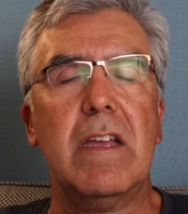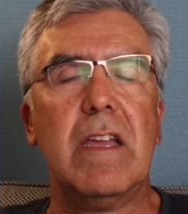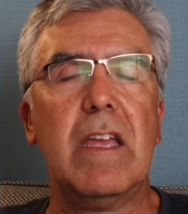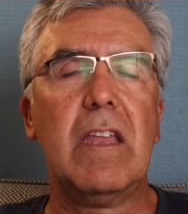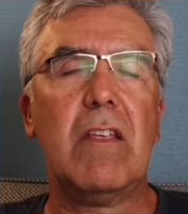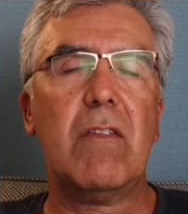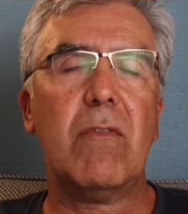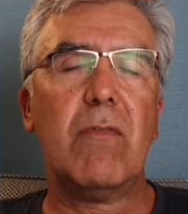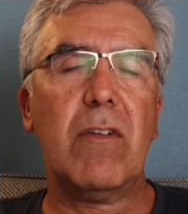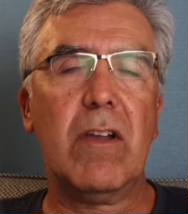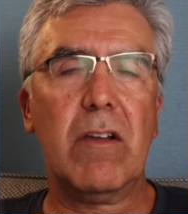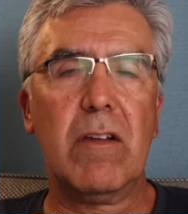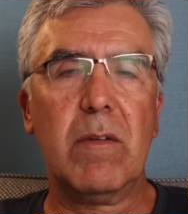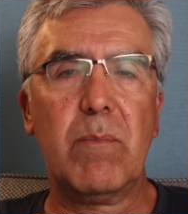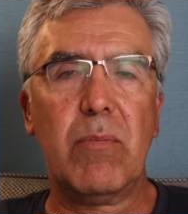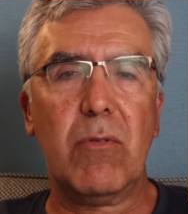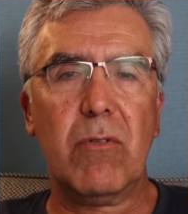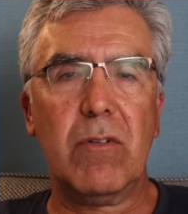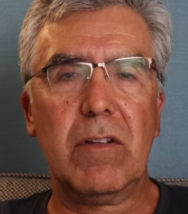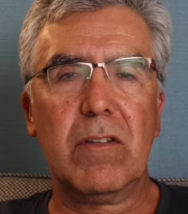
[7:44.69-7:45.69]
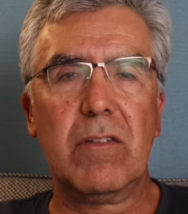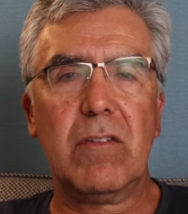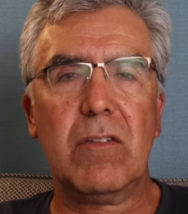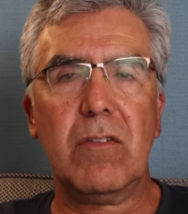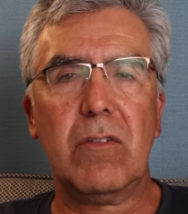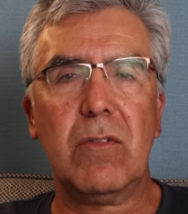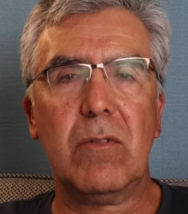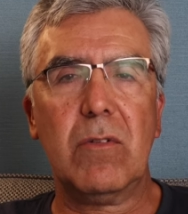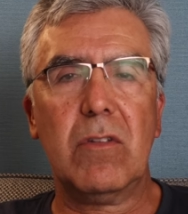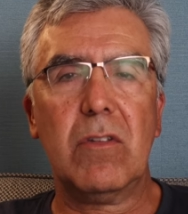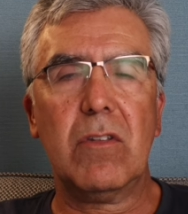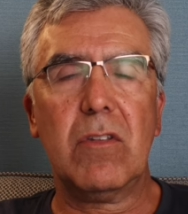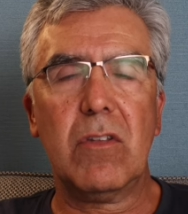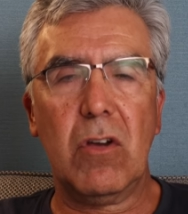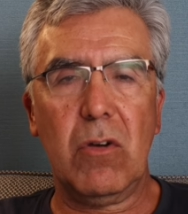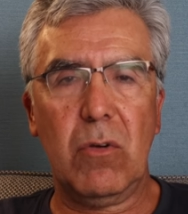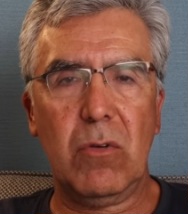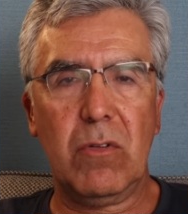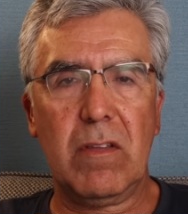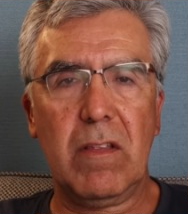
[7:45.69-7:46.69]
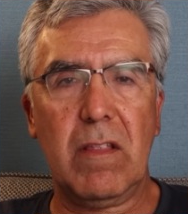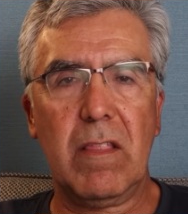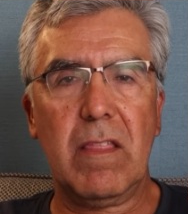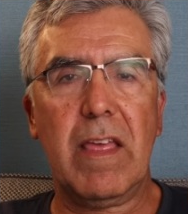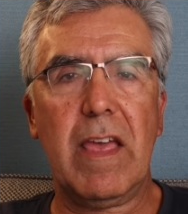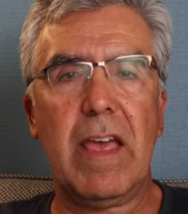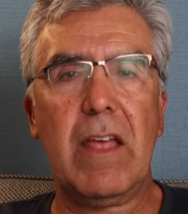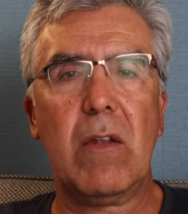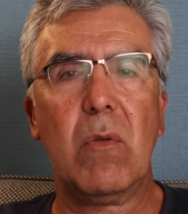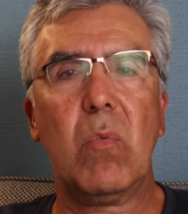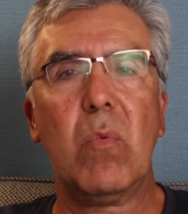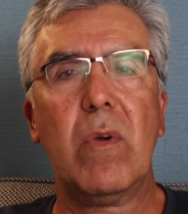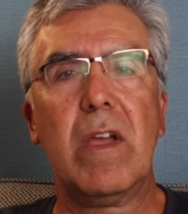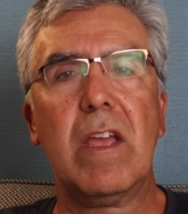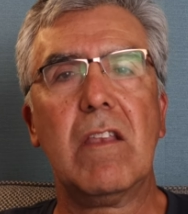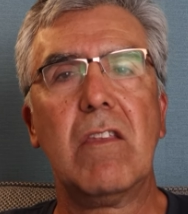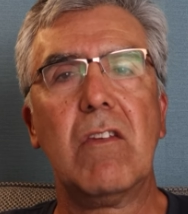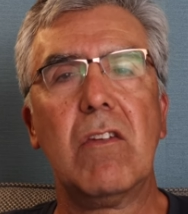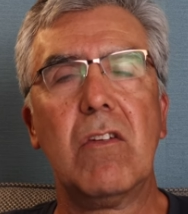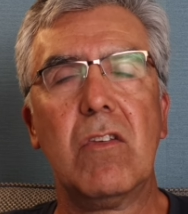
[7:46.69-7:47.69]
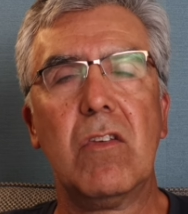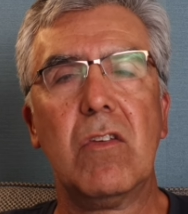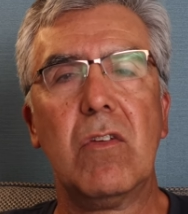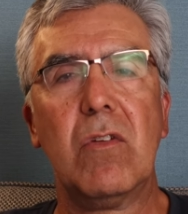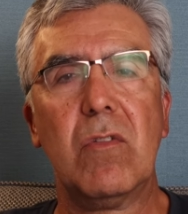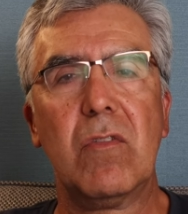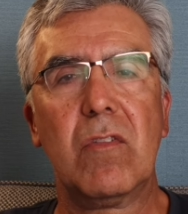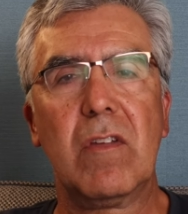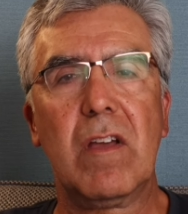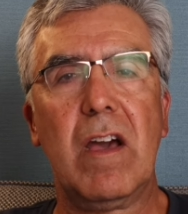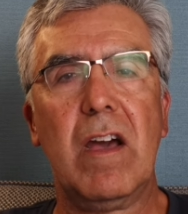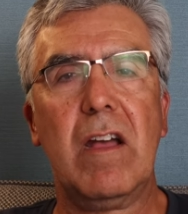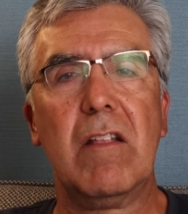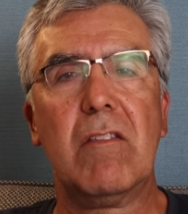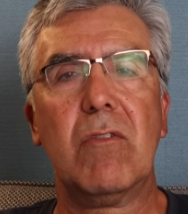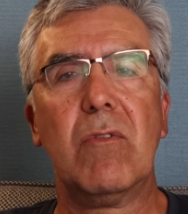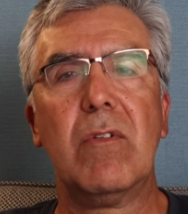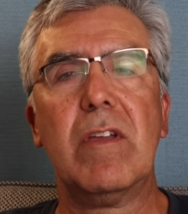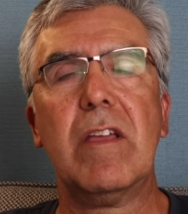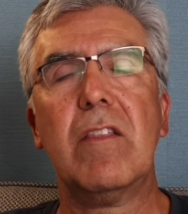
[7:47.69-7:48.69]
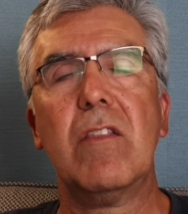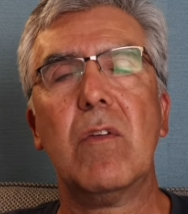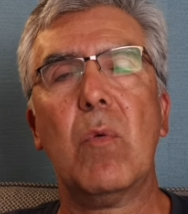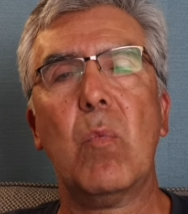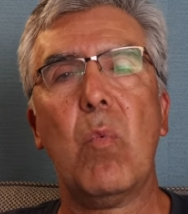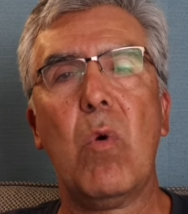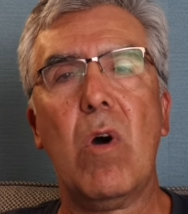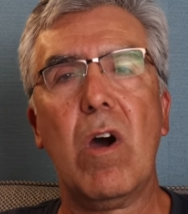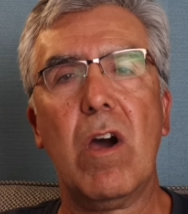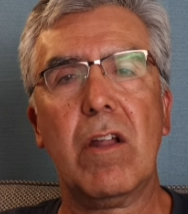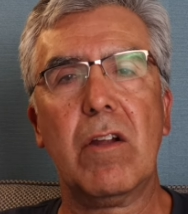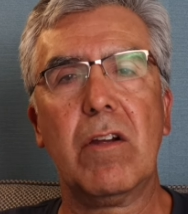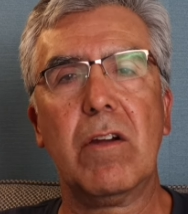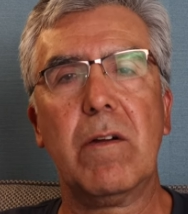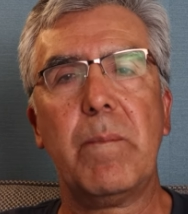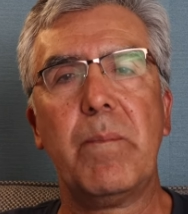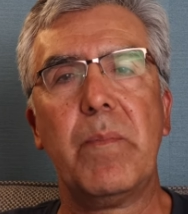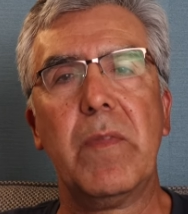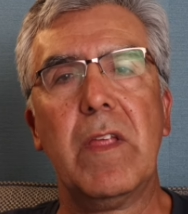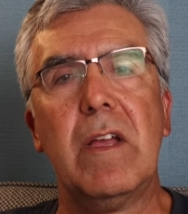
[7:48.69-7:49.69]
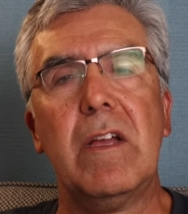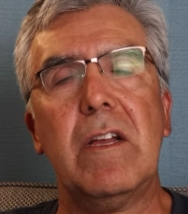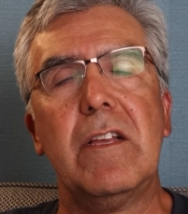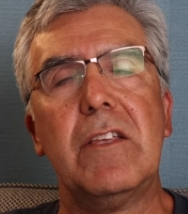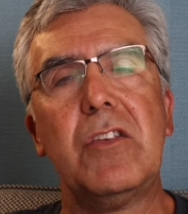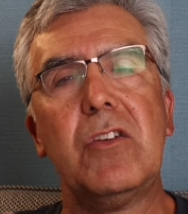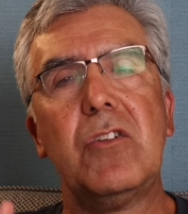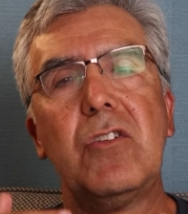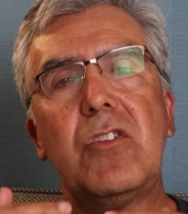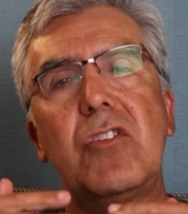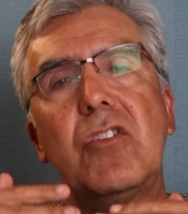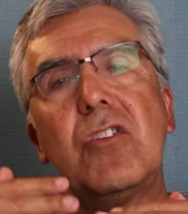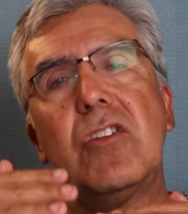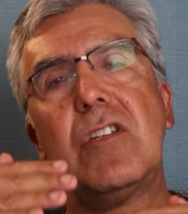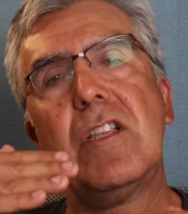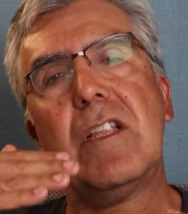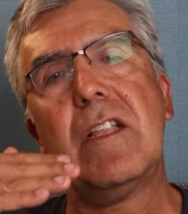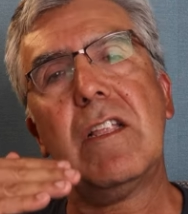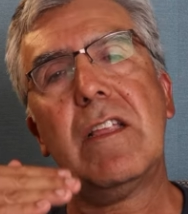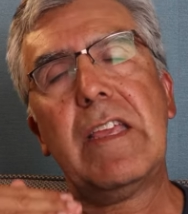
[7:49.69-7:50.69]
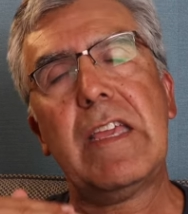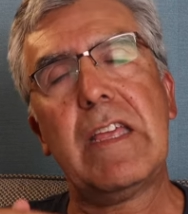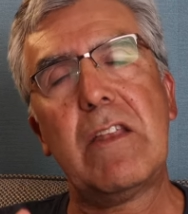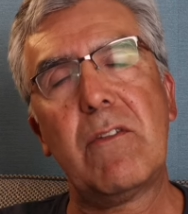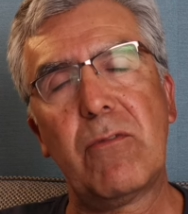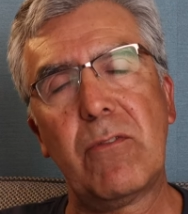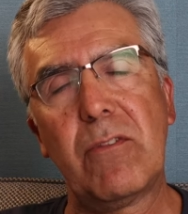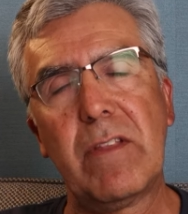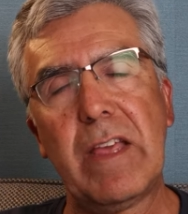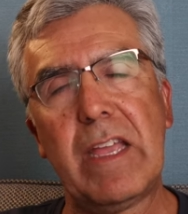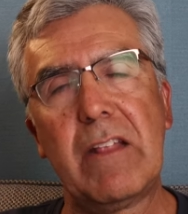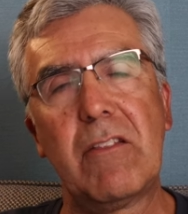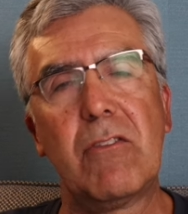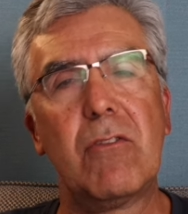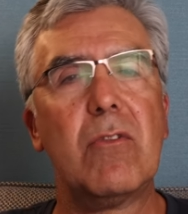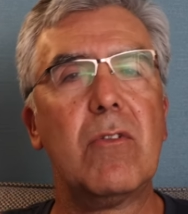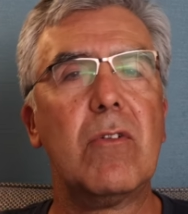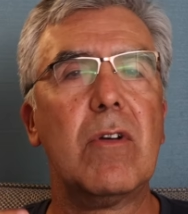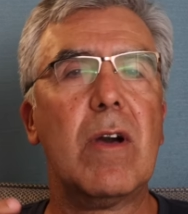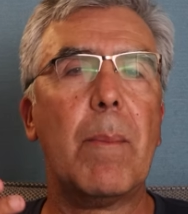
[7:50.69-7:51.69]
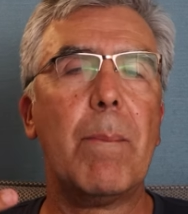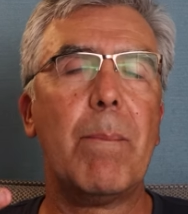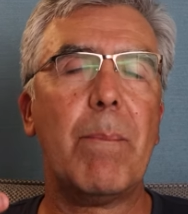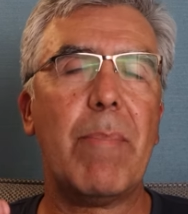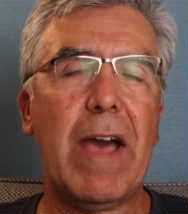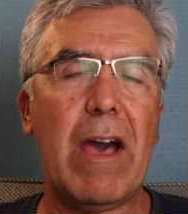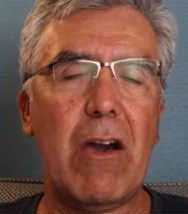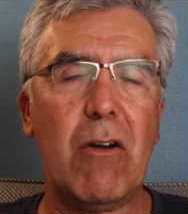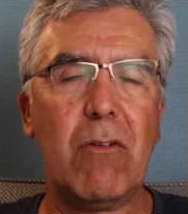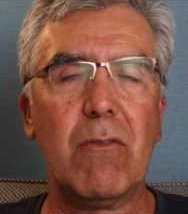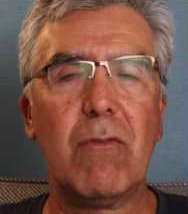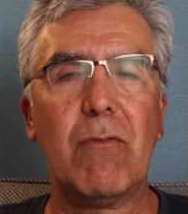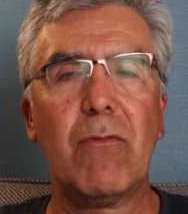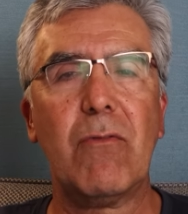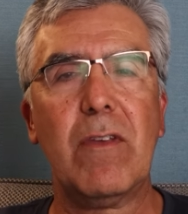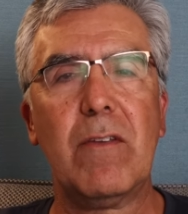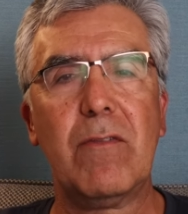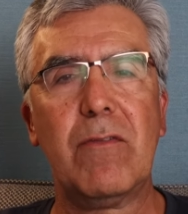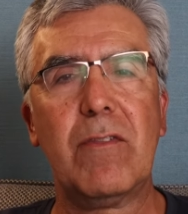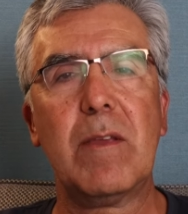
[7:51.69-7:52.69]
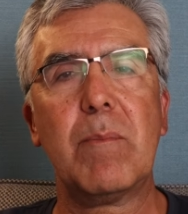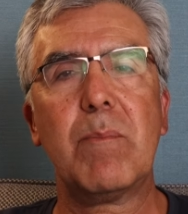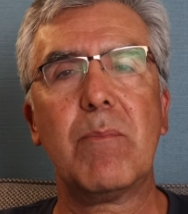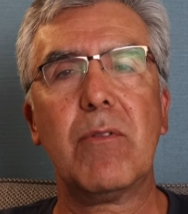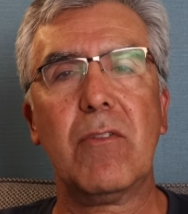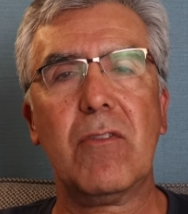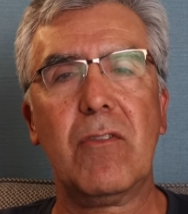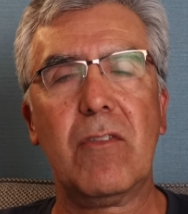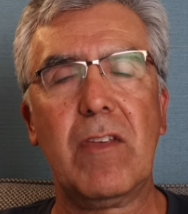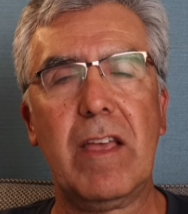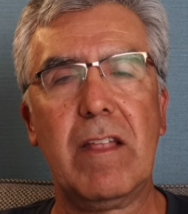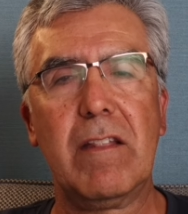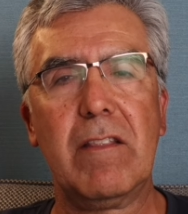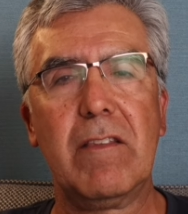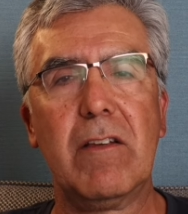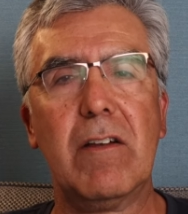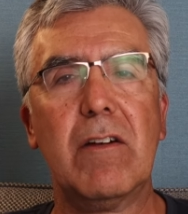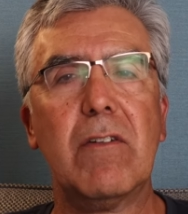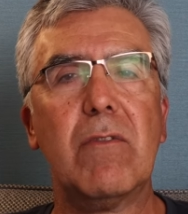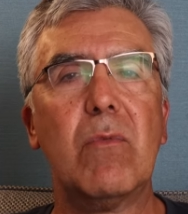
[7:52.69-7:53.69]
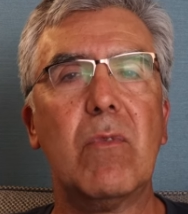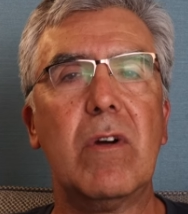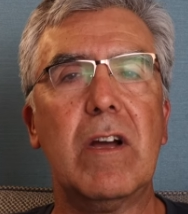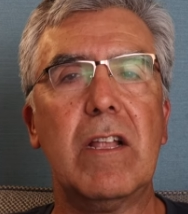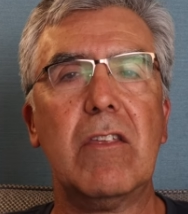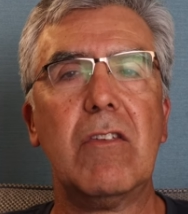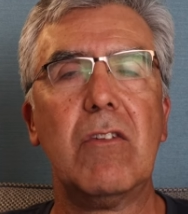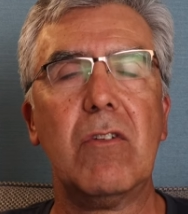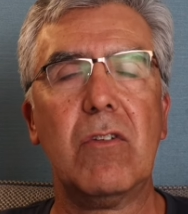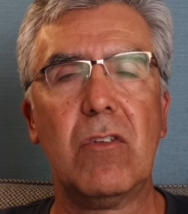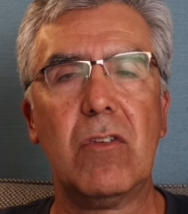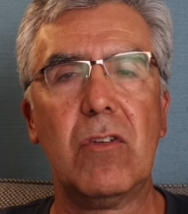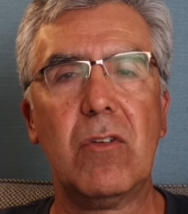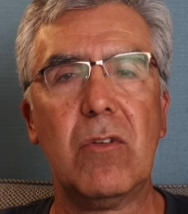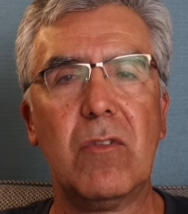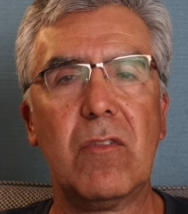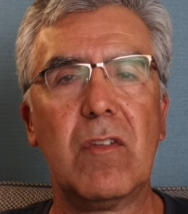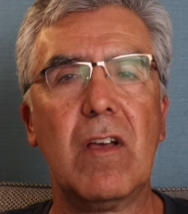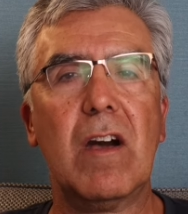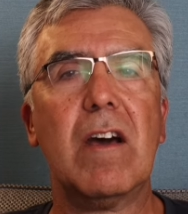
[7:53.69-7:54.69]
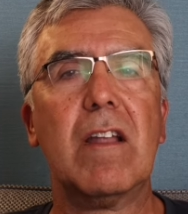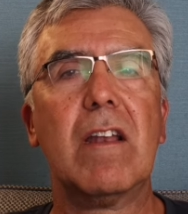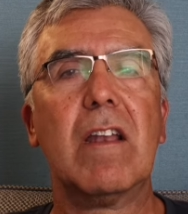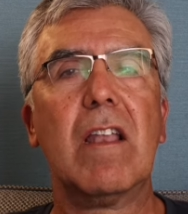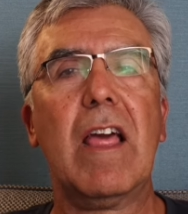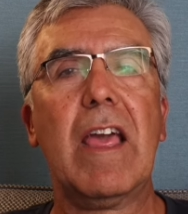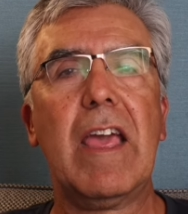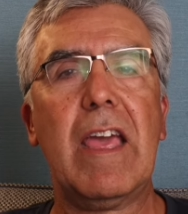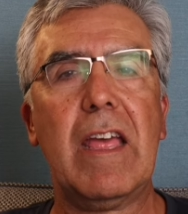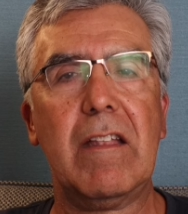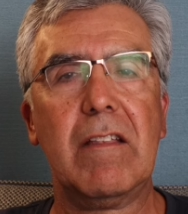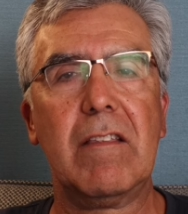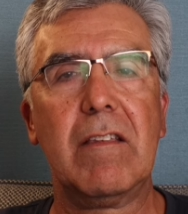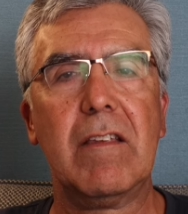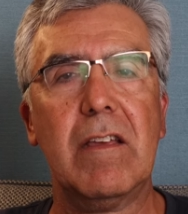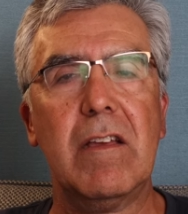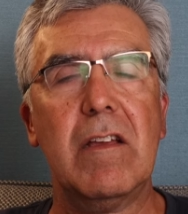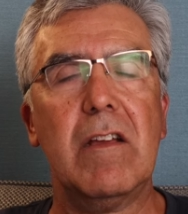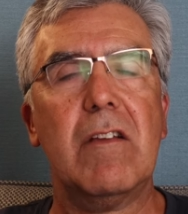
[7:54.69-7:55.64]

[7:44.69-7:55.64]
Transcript: It is very important to note that when you use KAATSU in the water, you should inflate to about 50% of what you use on land.